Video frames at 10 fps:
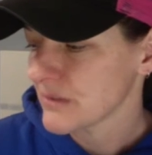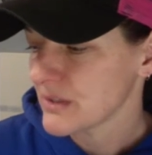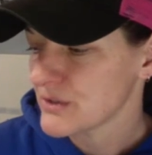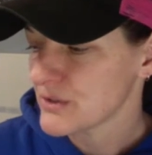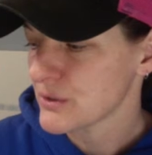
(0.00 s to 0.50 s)

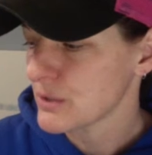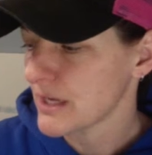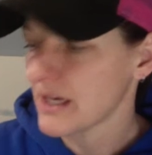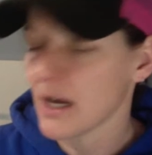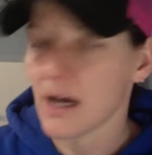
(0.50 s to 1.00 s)
So
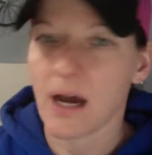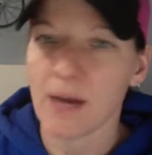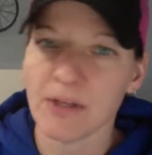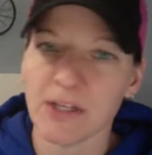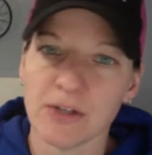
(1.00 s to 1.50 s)
like, I'm
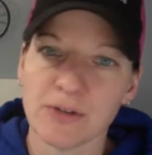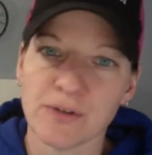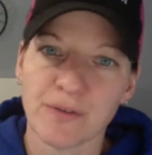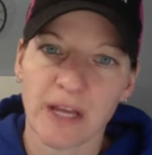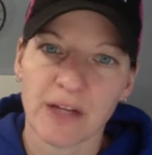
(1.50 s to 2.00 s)
a huge
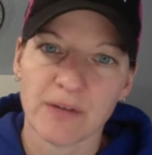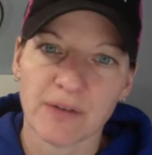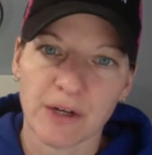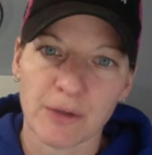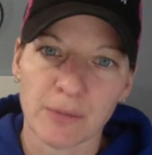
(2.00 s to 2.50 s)
fan of
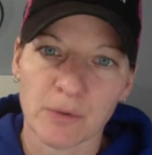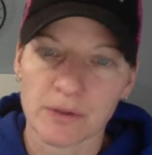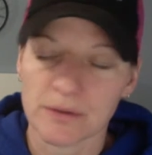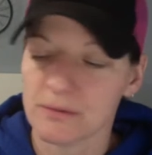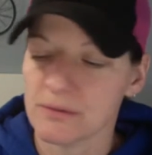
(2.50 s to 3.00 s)

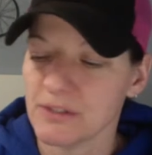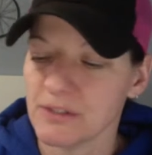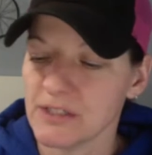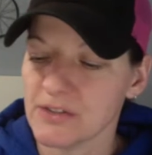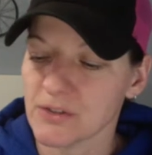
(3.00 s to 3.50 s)
Airborne.
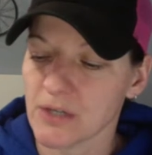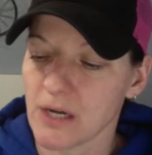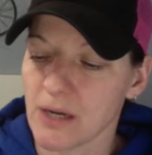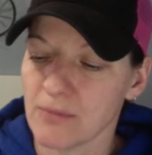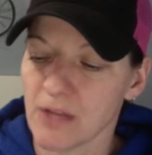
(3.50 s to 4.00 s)
These
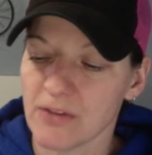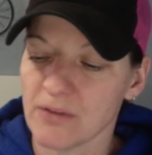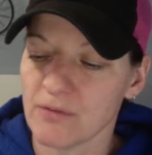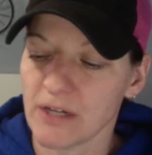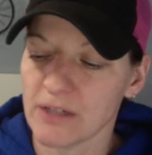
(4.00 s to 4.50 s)
are not the
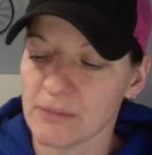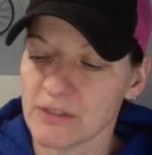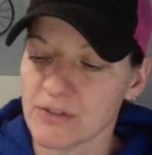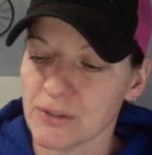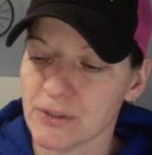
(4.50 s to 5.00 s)

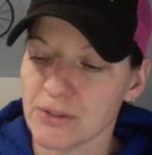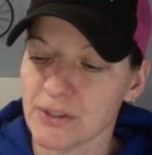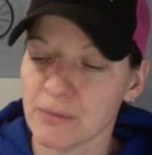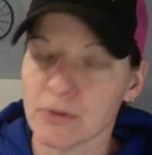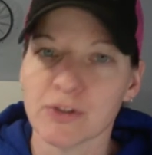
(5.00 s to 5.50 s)
vitamins, they're the
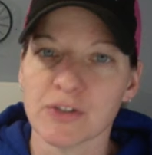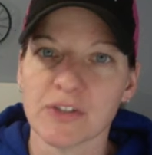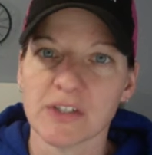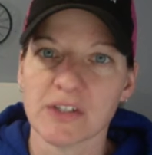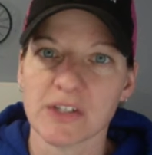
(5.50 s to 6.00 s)

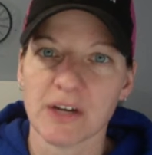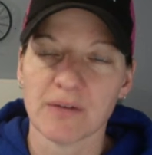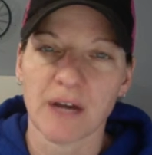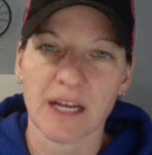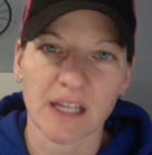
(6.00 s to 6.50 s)
emergency stuff.
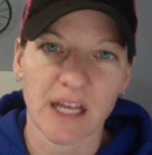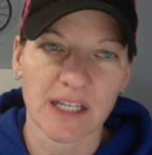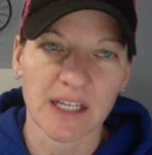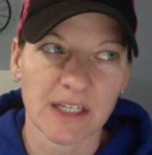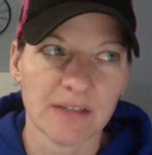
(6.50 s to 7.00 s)
I
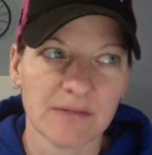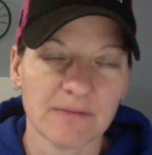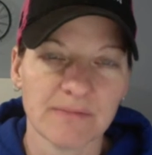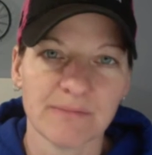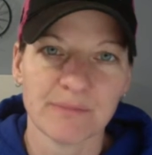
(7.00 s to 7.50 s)
like it
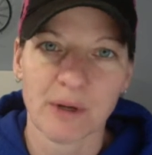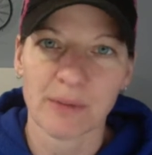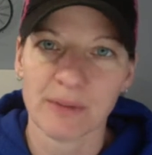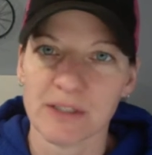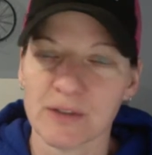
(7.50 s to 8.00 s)

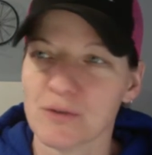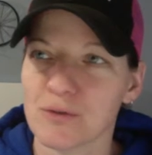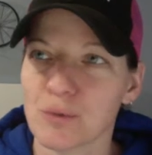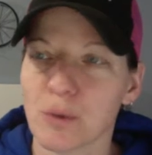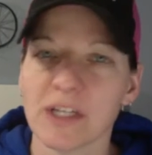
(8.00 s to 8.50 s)
probably
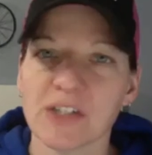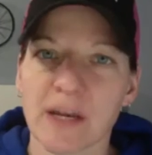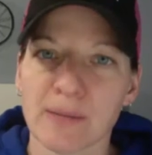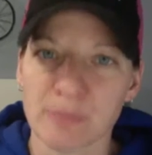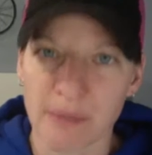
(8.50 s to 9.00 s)
20
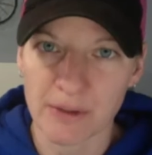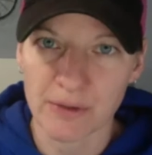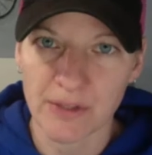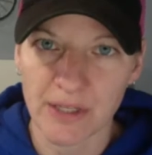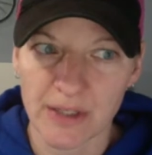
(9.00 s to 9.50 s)
times better
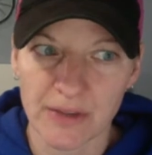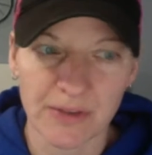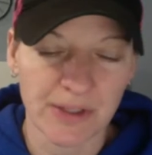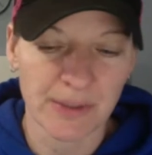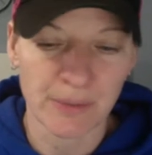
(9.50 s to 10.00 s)
than
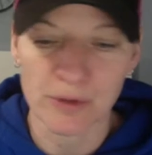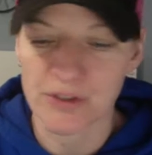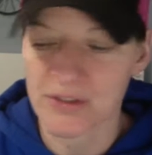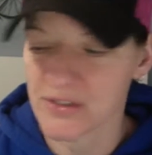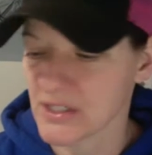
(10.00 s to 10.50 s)
the
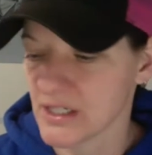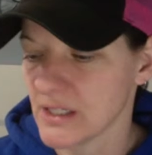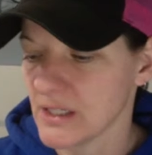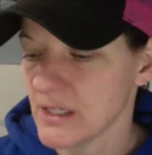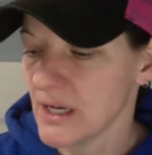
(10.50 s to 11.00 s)
emergency.
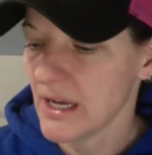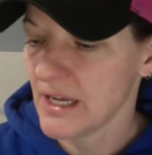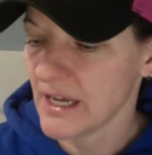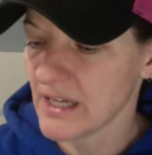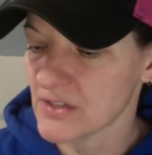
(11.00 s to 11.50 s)
It
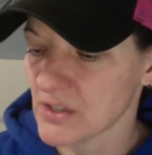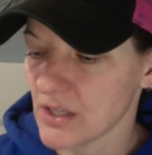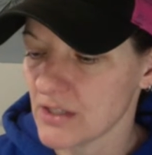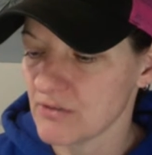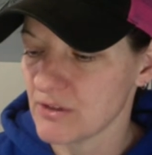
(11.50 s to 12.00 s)
has a
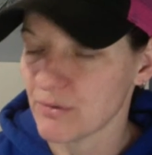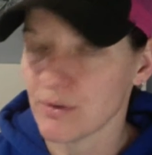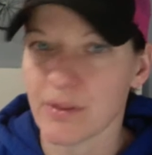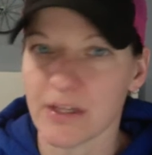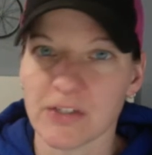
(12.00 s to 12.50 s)
lot of
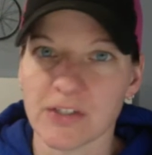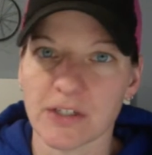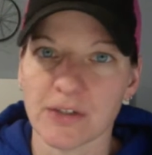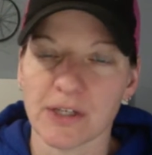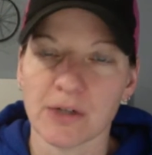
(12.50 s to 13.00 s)
different things in
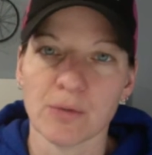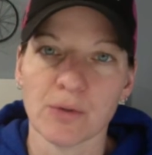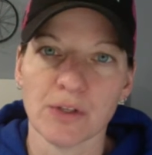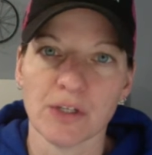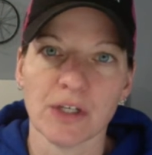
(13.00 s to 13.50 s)
it that are
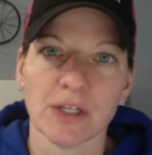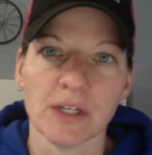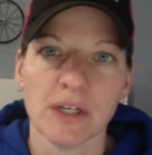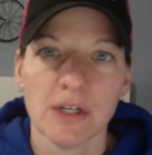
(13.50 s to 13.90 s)
really good.